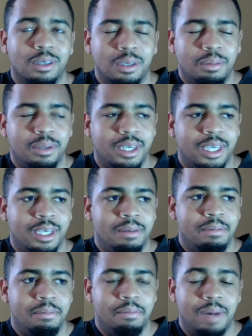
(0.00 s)
play,
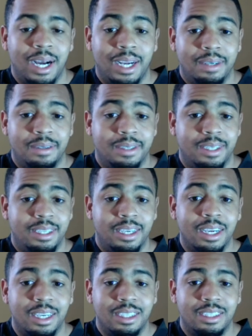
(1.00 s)
my only
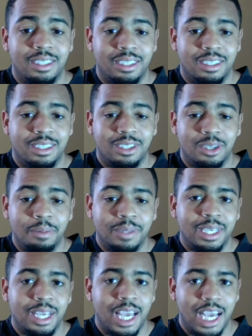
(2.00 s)
guess is that
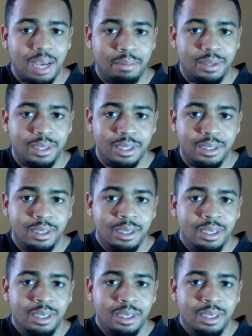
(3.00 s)
something happened